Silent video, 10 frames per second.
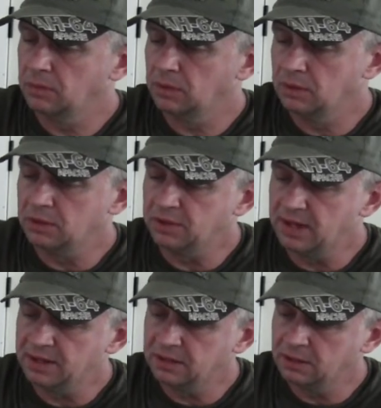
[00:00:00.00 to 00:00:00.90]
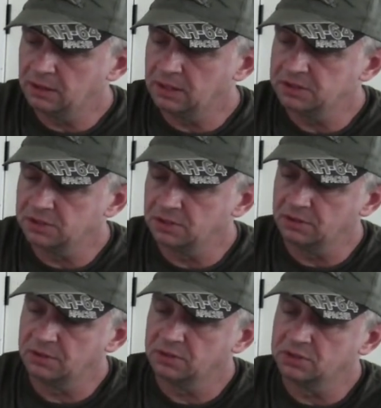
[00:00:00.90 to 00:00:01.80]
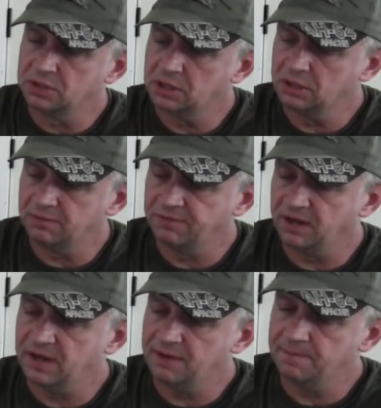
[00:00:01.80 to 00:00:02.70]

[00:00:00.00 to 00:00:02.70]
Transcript: Get that in there nice and secured flap.